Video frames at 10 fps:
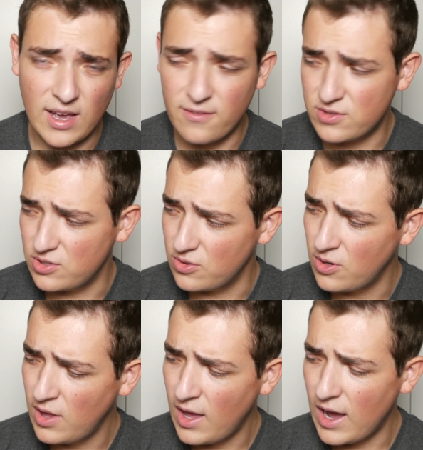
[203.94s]
have to
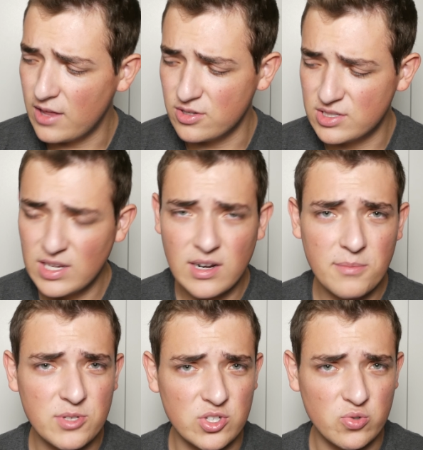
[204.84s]
either set it up
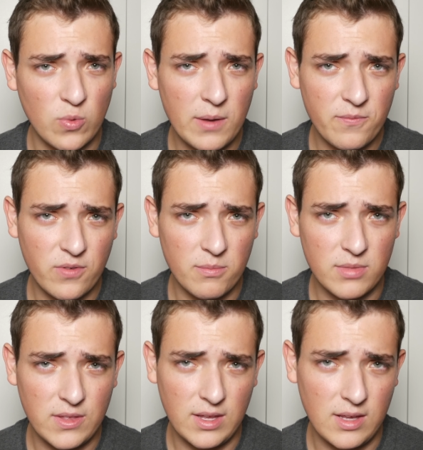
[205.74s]
to swipe
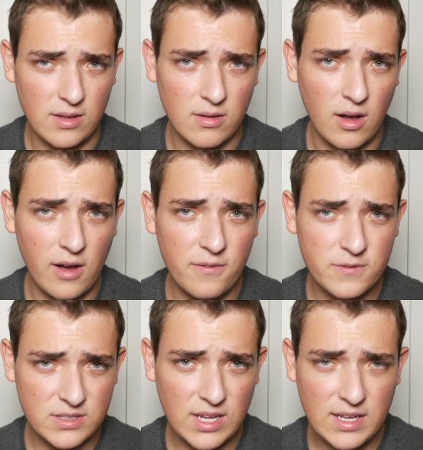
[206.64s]
from the off
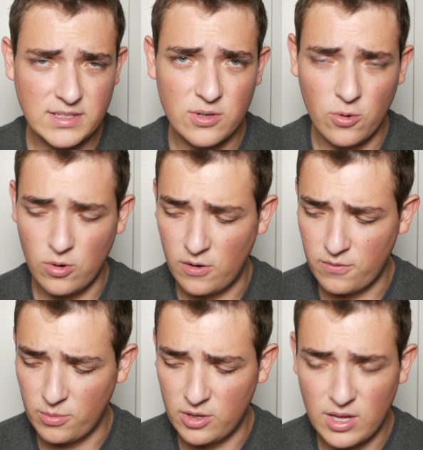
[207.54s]
state or
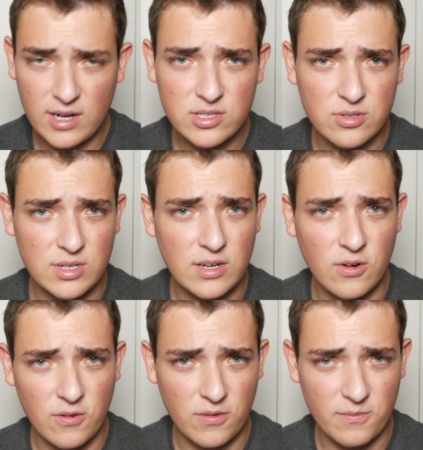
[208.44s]
from the lock screen
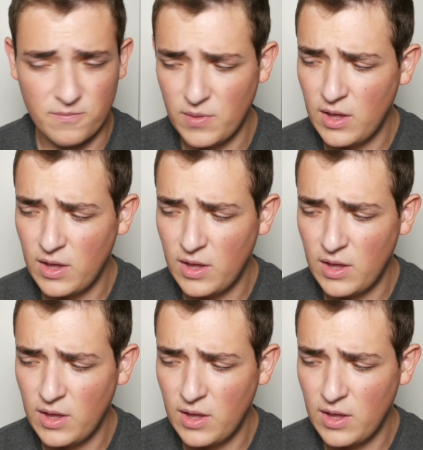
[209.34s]
or from